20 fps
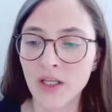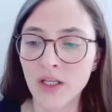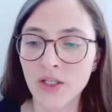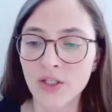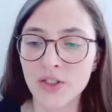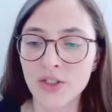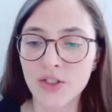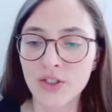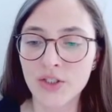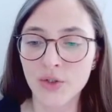
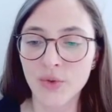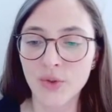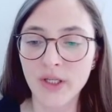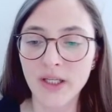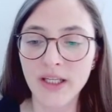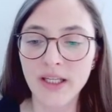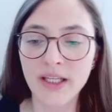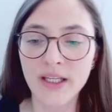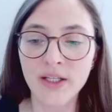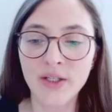So
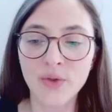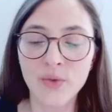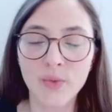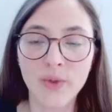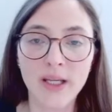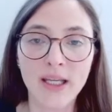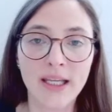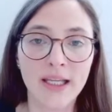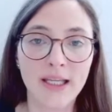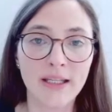here
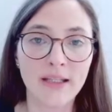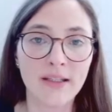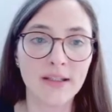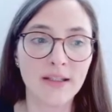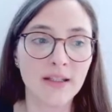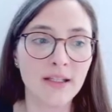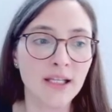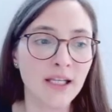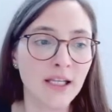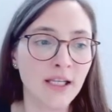we
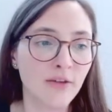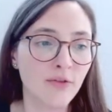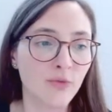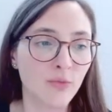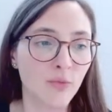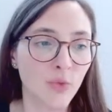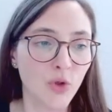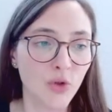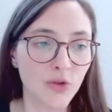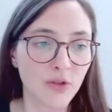can leave
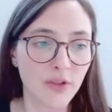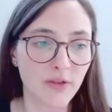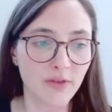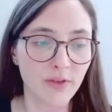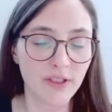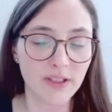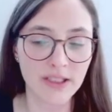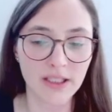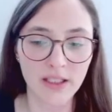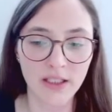most
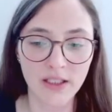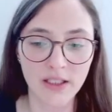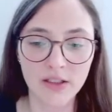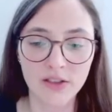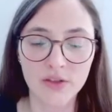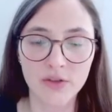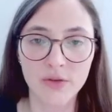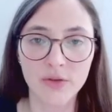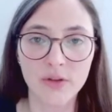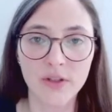of the
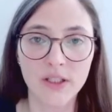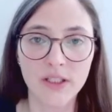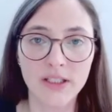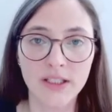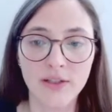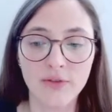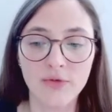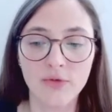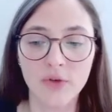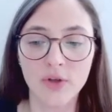settings to the
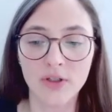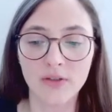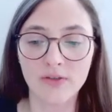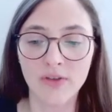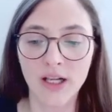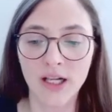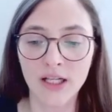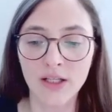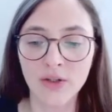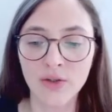default
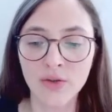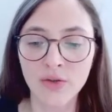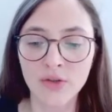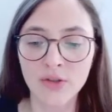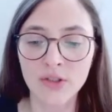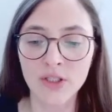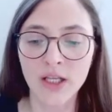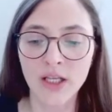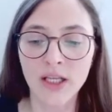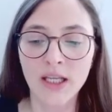
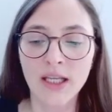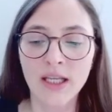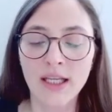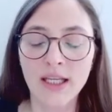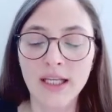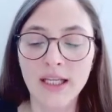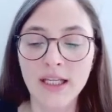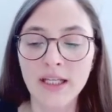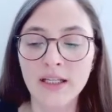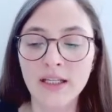values.
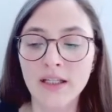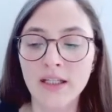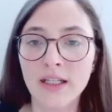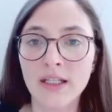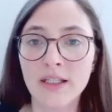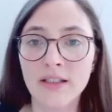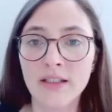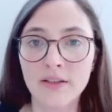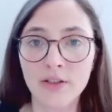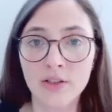Here
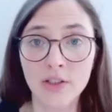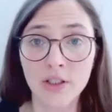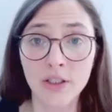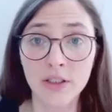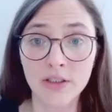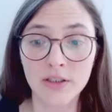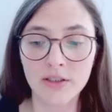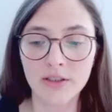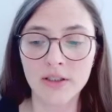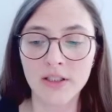it is
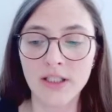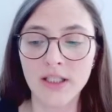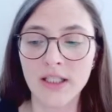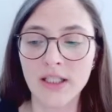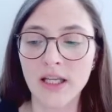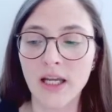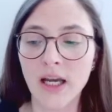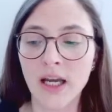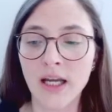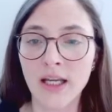just
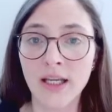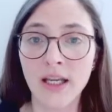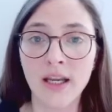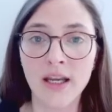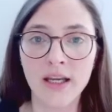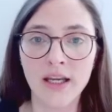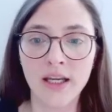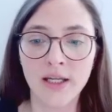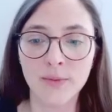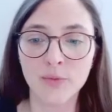the
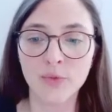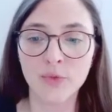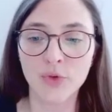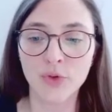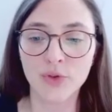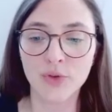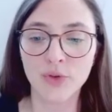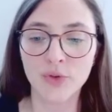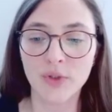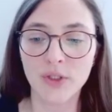IAM
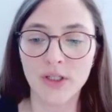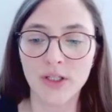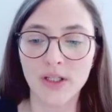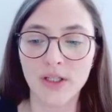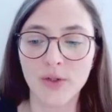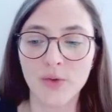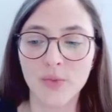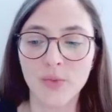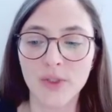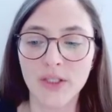role
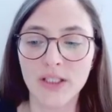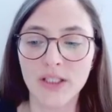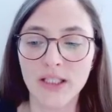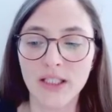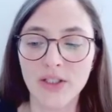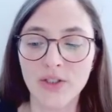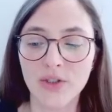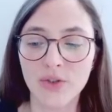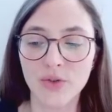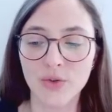we
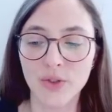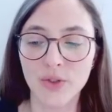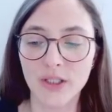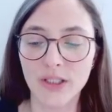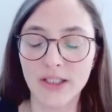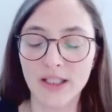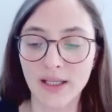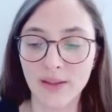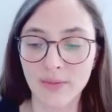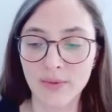need to
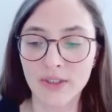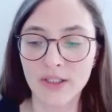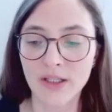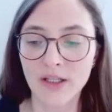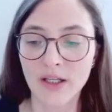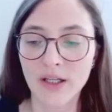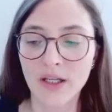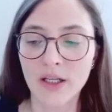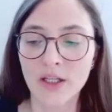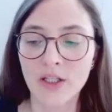adapt.
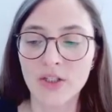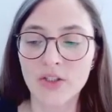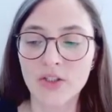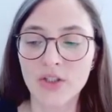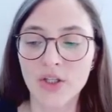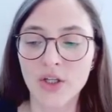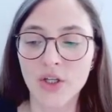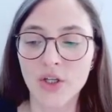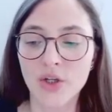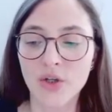
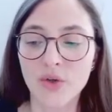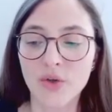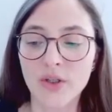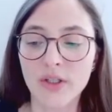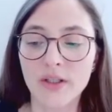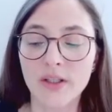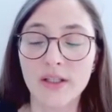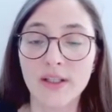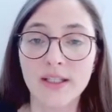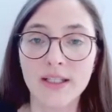So
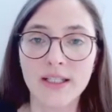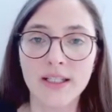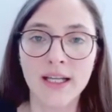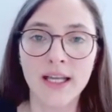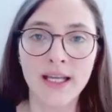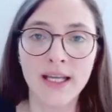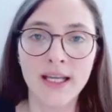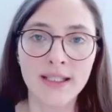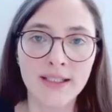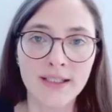the
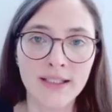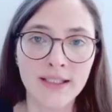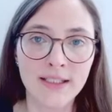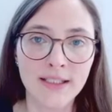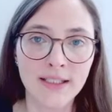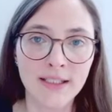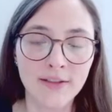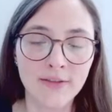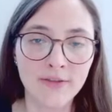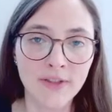Nice
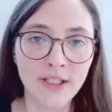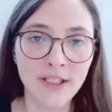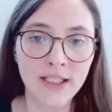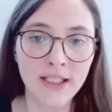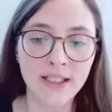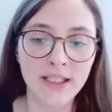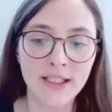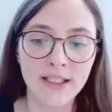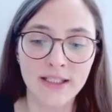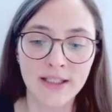
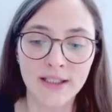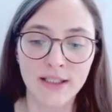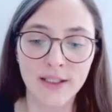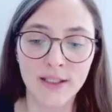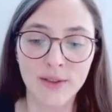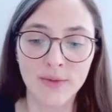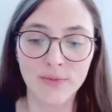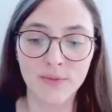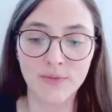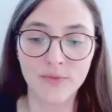
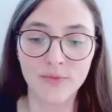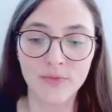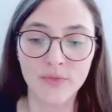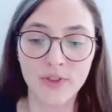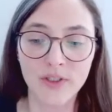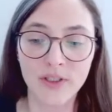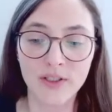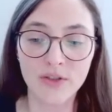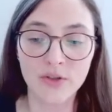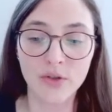
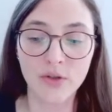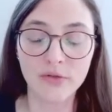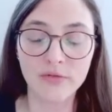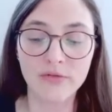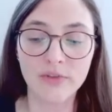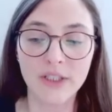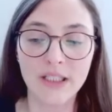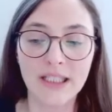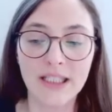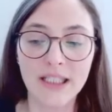DCV
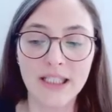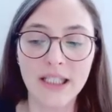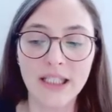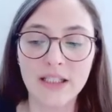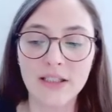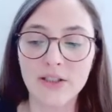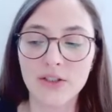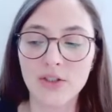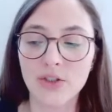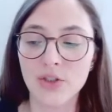software
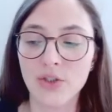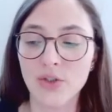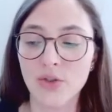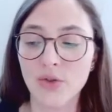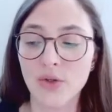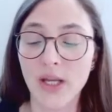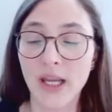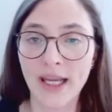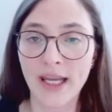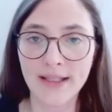needs
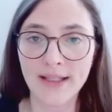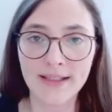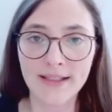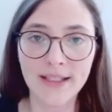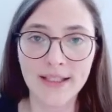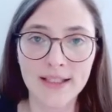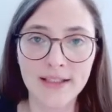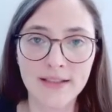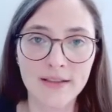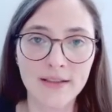to
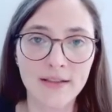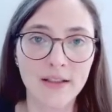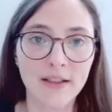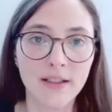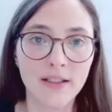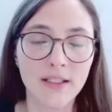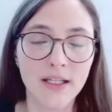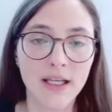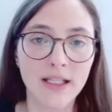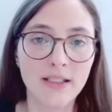access the
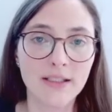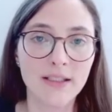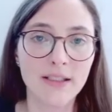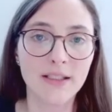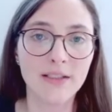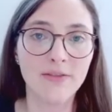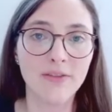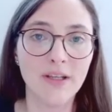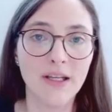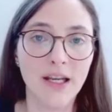Nice
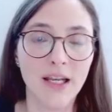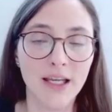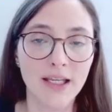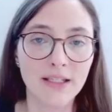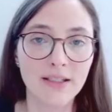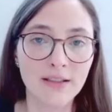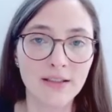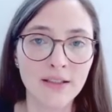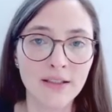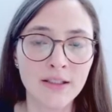DCV
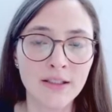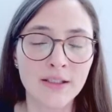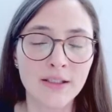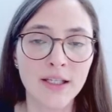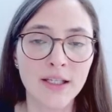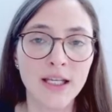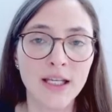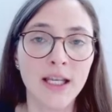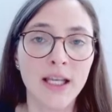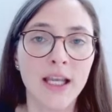license,
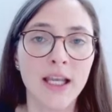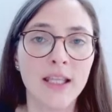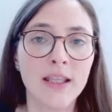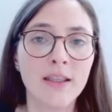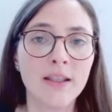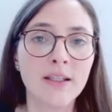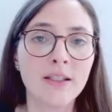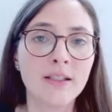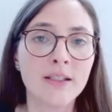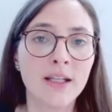
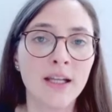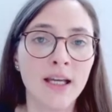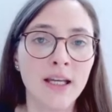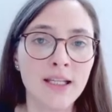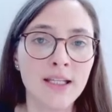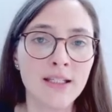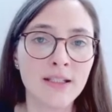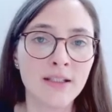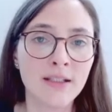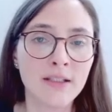and this
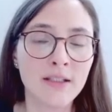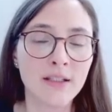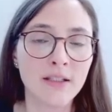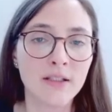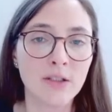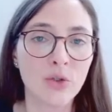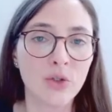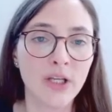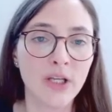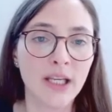license
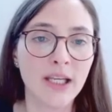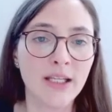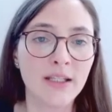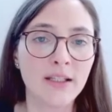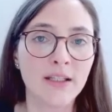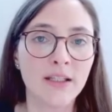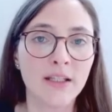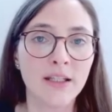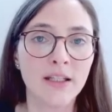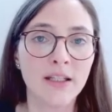is
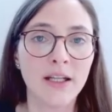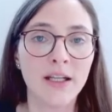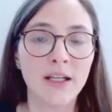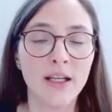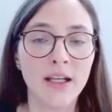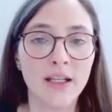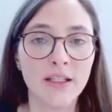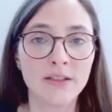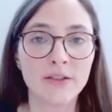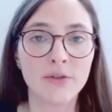located in
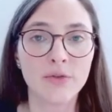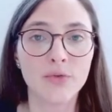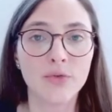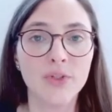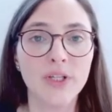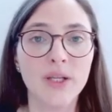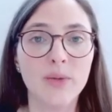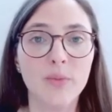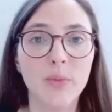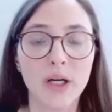an
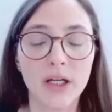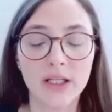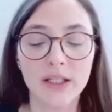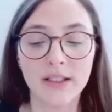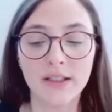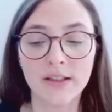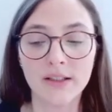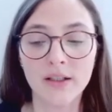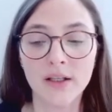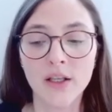S3 bucket.